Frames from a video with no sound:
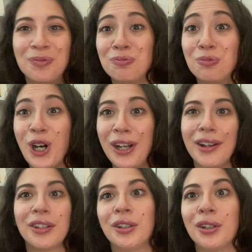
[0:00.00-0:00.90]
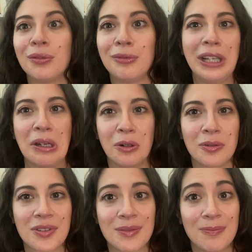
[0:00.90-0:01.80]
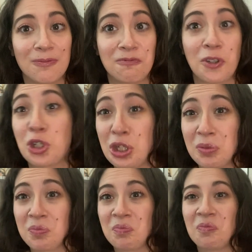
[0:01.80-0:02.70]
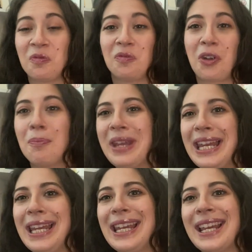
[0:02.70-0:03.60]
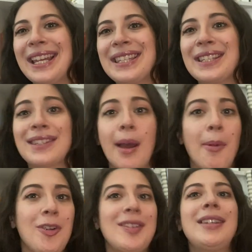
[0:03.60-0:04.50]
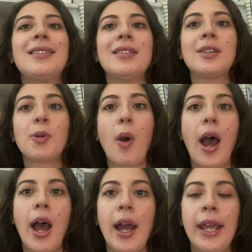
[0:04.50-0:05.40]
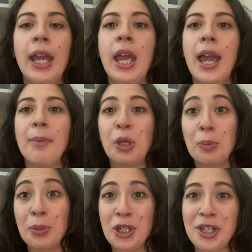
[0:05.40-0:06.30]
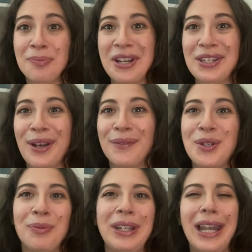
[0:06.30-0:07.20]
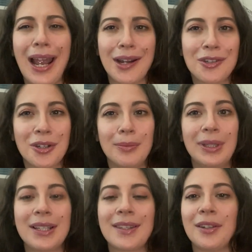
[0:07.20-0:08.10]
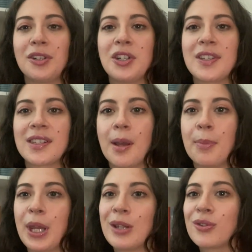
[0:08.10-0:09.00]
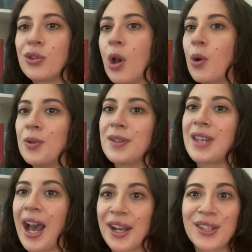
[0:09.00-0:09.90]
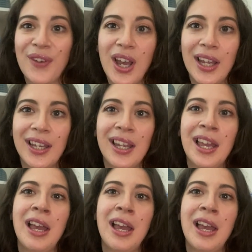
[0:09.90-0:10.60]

What are your reading goals for June? For me, it's summer season, so I am going to push myself to read extra because there is just something so satisfying